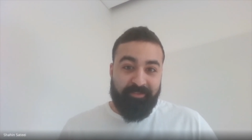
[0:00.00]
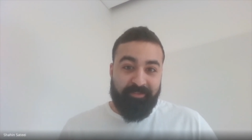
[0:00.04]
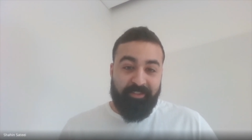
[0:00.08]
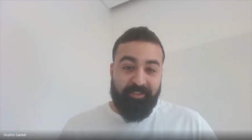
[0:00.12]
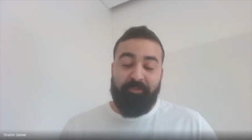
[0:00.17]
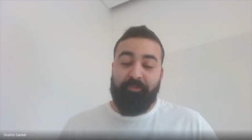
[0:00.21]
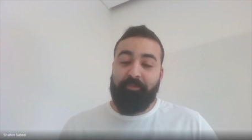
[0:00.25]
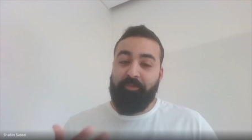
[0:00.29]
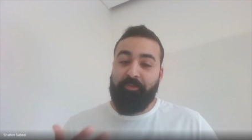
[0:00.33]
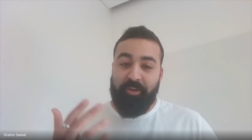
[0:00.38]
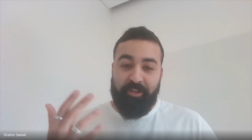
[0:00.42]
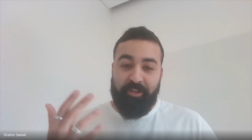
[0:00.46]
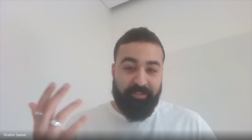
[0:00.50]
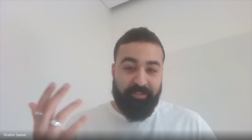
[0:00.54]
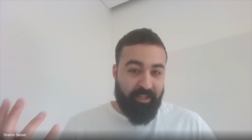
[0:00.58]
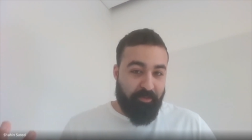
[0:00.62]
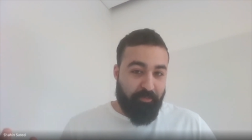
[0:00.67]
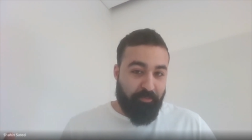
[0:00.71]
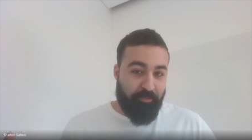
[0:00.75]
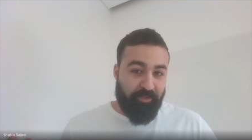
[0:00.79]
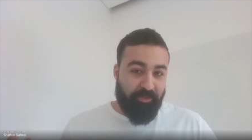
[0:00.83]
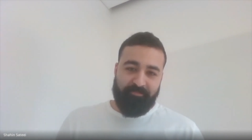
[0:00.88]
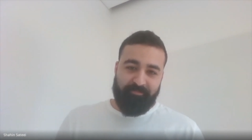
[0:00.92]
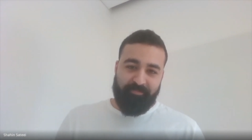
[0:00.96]
For
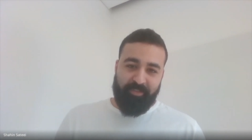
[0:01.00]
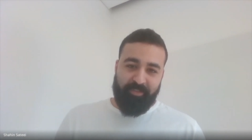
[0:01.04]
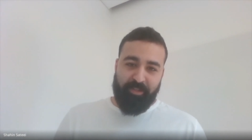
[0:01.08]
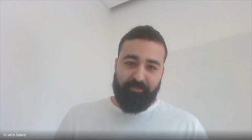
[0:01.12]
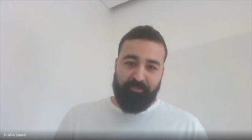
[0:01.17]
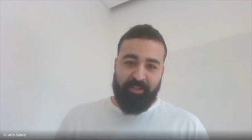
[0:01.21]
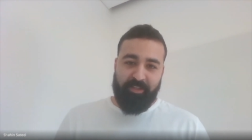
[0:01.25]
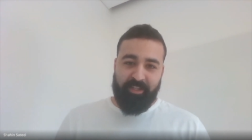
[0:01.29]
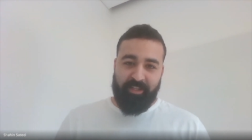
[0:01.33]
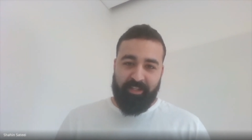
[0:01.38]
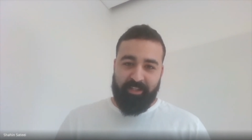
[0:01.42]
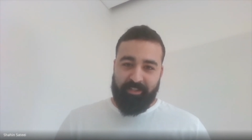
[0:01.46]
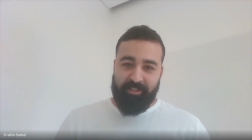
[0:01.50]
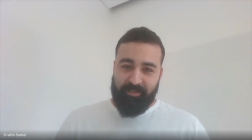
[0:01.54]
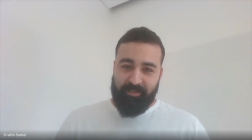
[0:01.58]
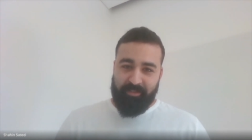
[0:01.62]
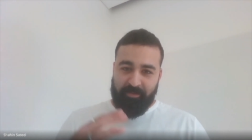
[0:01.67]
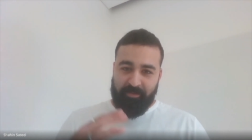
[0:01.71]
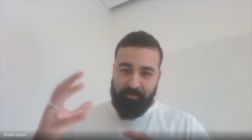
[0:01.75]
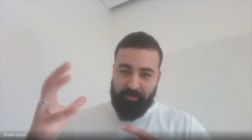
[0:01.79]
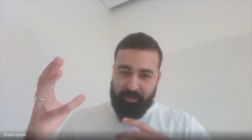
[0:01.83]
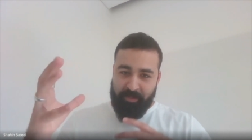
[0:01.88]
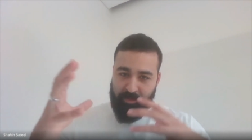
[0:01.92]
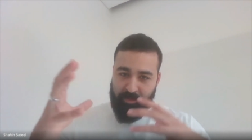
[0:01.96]
example, I think it's
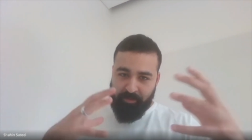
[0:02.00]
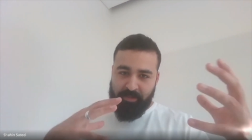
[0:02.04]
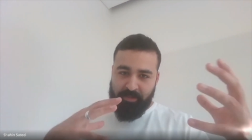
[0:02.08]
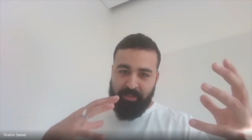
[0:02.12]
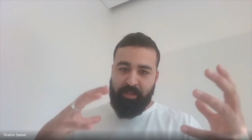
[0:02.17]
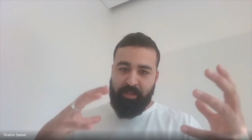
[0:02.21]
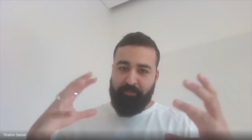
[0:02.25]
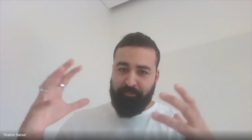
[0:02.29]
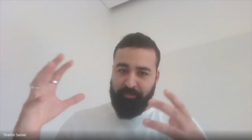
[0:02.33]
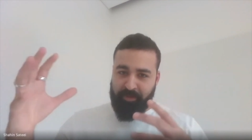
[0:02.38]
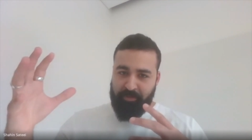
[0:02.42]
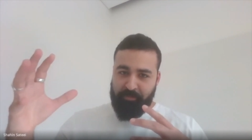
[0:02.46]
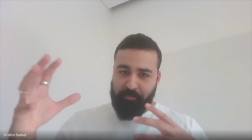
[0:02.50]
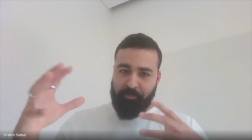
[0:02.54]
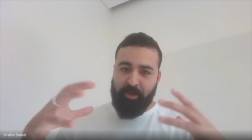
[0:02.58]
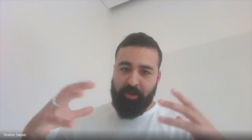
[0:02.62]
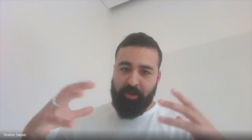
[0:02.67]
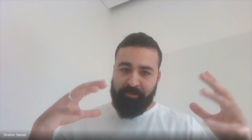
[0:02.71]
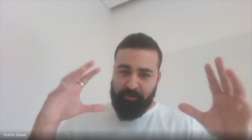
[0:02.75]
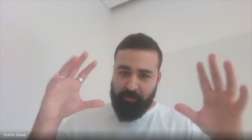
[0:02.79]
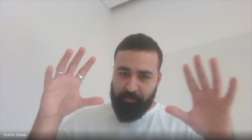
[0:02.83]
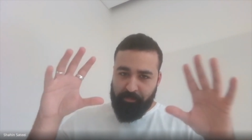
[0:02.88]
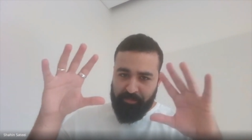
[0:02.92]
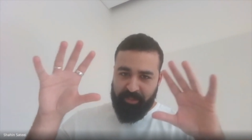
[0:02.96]
different
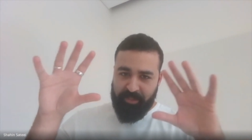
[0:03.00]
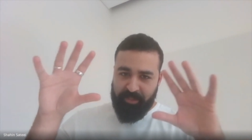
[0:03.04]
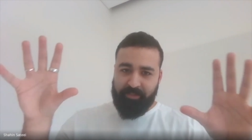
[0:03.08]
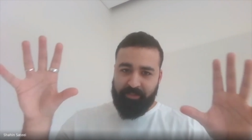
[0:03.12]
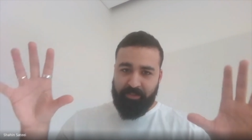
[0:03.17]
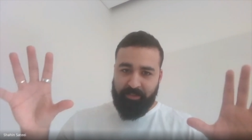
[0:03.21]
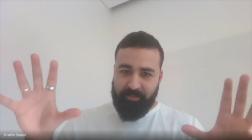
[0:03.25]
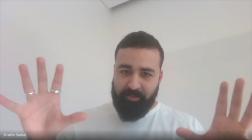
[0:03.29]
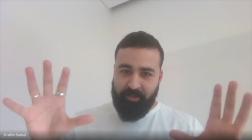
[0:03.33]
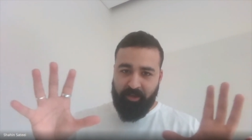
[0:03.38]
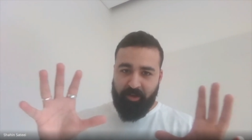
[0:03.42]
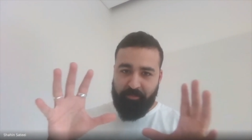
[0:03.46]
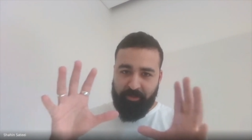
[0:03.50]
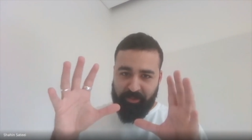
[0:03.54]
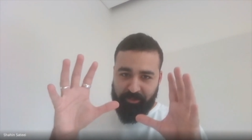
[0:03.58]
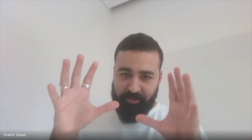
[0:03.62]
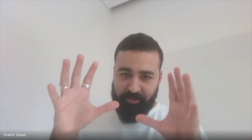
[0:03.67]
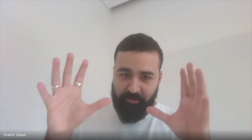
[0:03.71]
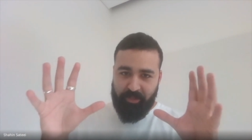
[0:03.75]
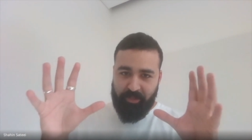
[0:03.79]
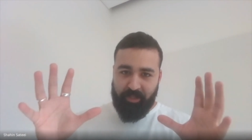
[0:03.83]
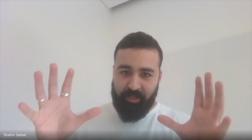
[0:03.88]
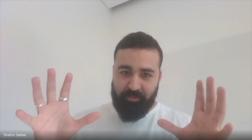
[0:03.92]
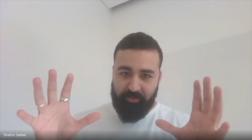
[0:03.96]
puzzle pieces coming
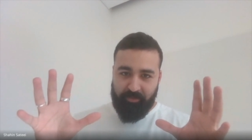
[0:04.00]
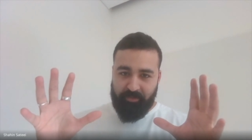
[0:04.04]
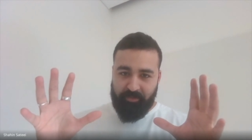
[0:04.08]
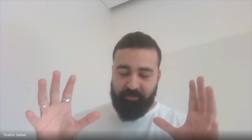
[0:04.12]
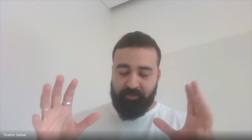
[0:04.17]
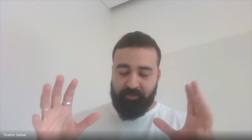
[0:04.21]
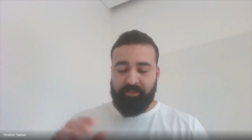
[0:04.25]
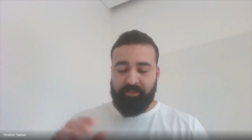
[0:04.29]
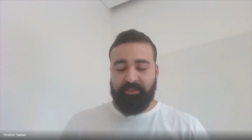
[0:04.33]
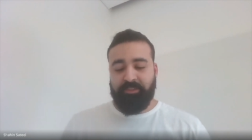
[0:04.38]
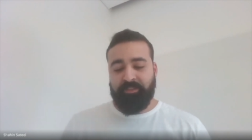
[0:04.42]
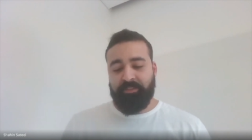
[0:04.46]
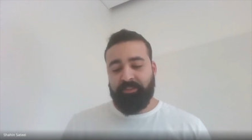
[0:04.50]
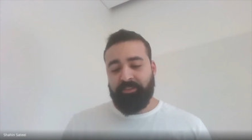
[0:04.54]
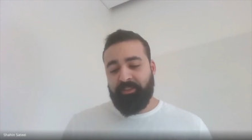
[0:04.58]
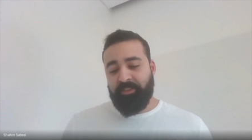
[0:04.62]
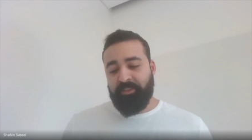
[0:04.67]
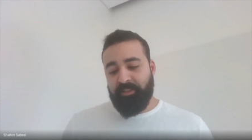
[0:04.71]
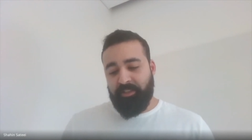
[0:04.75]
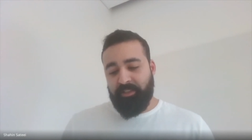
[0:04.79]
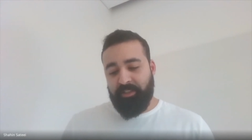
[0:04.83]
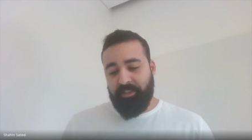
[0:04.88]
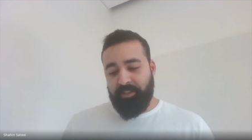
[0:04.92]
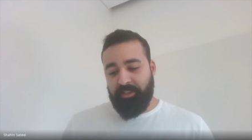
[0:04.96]
together.
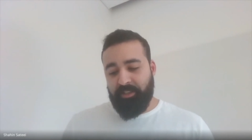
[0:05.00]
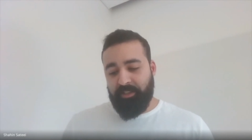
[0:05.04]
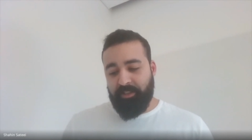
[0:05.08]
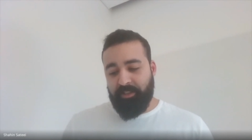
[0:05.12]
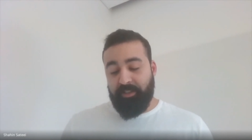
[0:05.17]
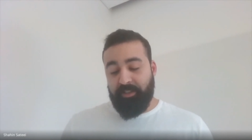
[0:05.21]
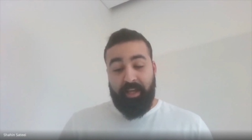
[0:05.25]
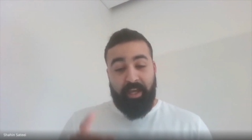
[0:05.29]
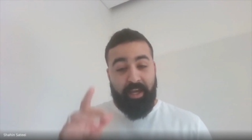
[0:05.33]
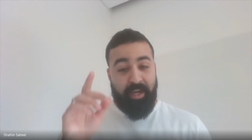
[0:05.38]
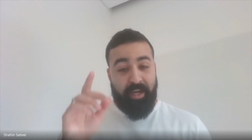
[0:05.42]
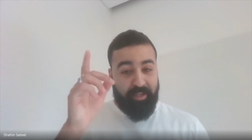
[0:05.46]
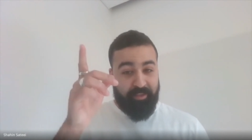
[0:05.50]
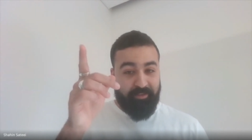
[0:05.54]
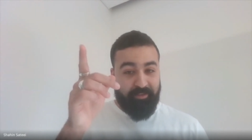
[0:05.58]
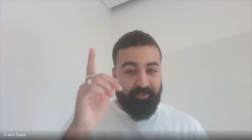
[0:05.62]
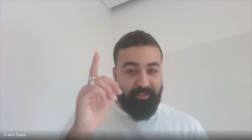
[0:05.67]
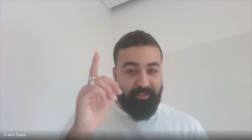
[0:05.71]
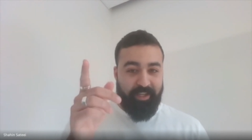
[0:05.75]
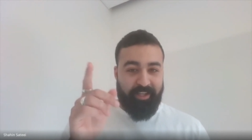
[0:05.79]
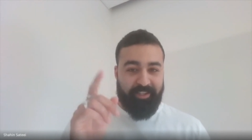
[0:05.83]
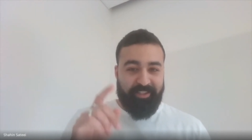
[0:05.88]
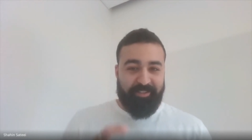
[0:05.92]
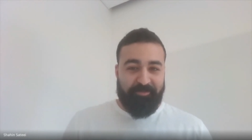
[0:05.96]
Uh,
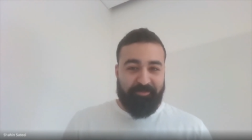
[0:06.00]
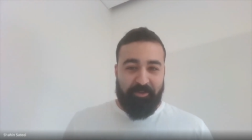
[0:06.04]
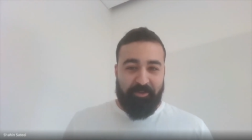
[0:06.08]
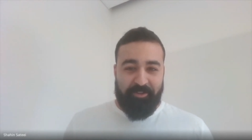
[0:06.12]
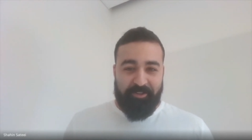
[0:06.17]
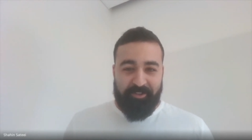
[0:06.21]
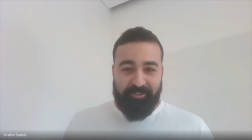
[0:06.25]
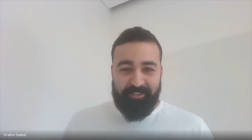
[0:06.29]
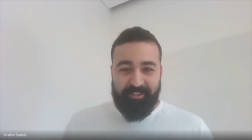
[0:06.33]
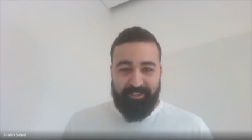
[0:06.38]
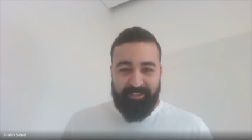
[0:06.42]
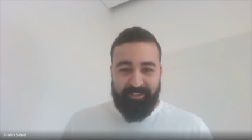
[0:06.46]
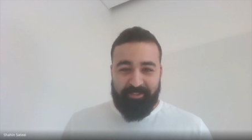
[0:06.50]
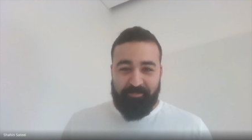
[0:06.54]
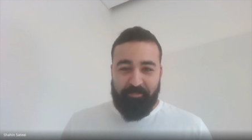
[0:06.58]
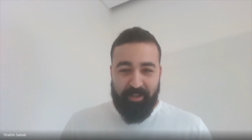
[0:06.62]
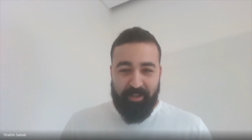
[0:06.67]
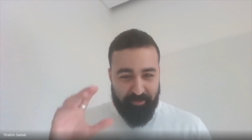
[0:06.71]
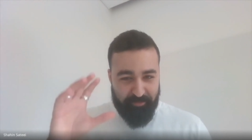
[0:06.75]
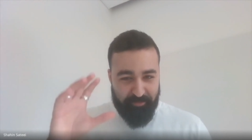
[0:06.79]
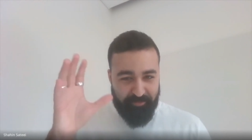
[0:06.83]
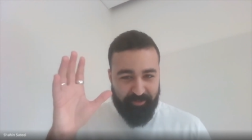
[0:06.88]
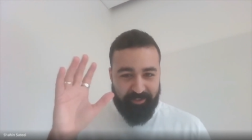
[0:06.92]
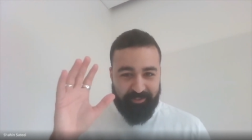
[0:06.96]
and last but not least,
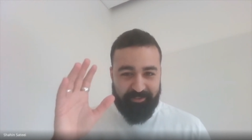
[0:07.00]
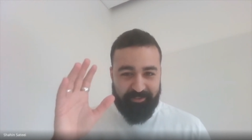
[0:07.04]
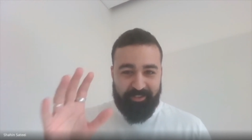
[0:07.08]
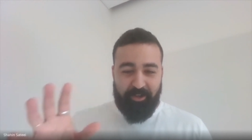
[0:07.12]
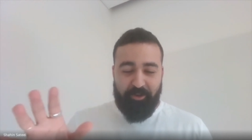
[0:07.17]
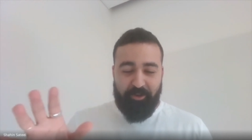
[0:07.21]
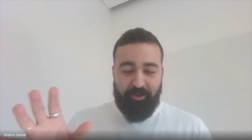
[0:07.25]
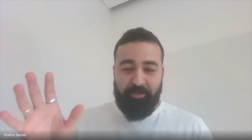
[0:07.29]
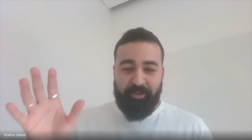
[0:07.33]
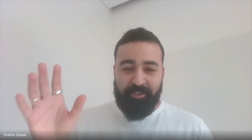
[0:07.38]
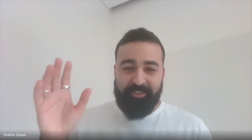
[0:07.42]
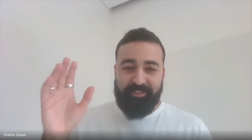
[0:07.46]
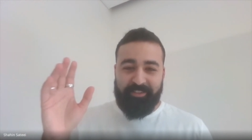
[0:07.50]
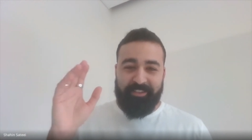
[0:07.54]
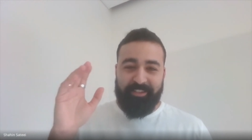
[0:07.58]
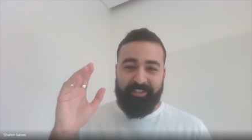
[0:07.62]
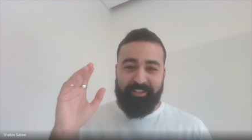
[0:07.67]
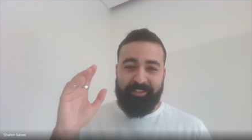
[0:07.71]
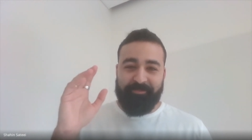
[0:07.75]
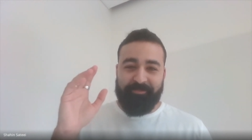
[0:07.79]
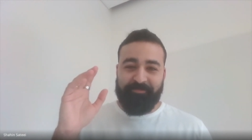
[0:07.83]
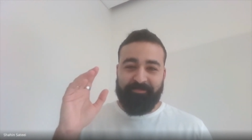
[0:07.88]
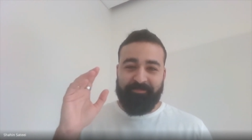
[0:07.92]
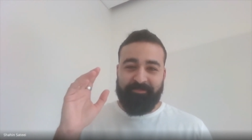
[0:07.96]
many things now, but
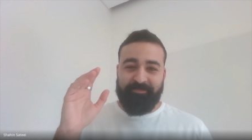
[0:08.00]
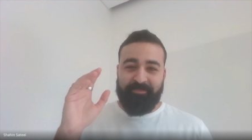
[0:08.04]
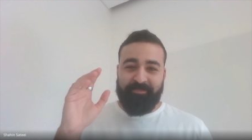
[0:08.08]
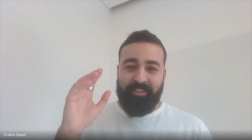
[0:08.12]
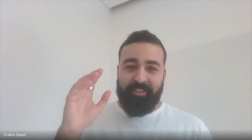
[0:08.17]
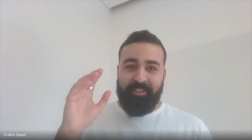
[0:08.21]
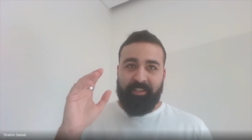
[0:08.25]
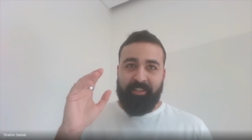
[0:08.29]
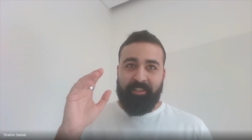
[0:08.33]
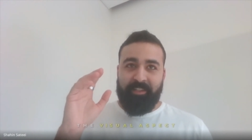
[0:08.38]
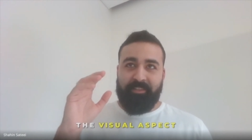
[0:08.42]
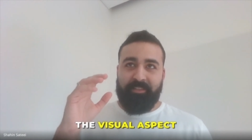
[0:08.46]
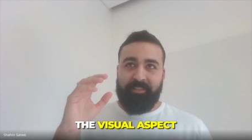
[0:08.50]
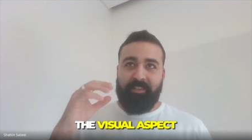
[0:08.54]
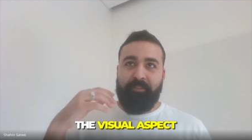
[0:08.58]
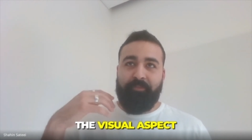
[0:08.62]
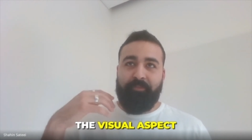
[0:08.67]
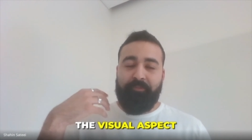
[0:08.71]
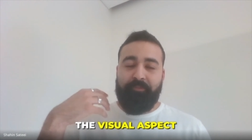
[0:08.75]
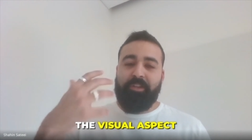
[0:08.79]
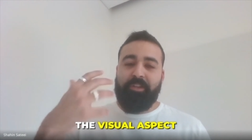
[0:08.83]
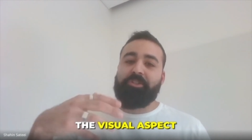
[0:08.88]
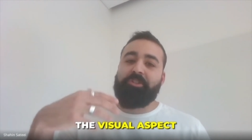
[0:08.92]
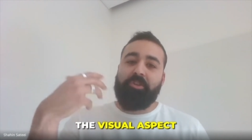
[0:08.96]
uh, the
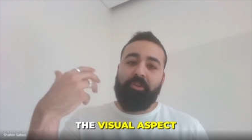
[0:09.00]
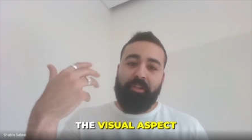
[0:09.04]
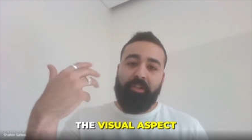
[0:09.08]
visual